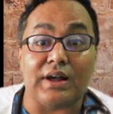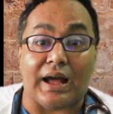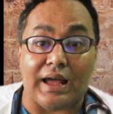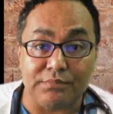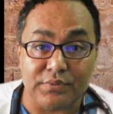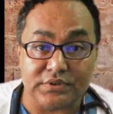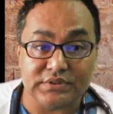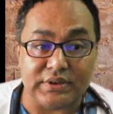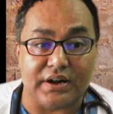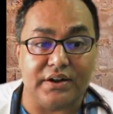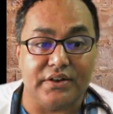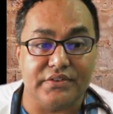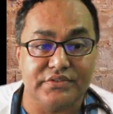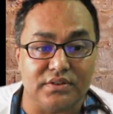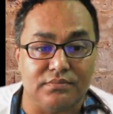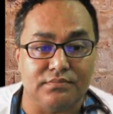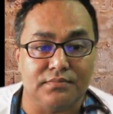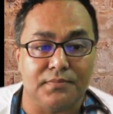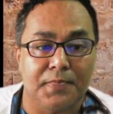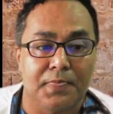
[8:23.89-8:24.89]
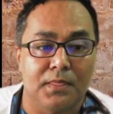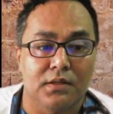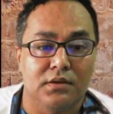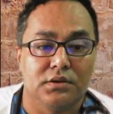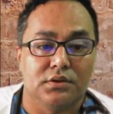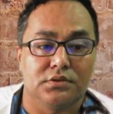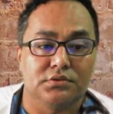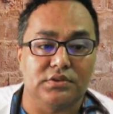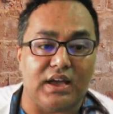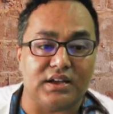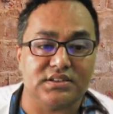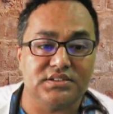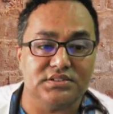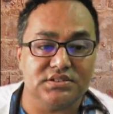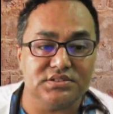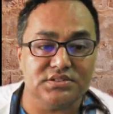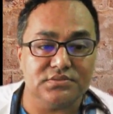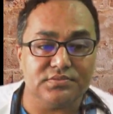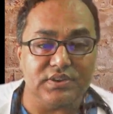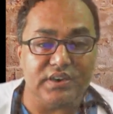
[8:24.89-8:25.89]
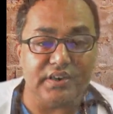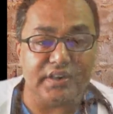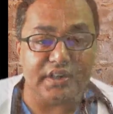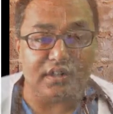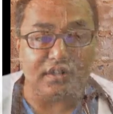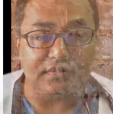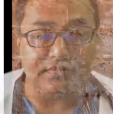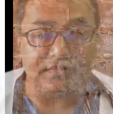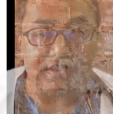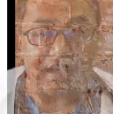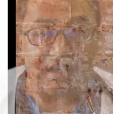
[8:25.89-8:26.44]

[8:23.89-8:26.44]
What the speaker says: hypothyroidism. So excessive intake of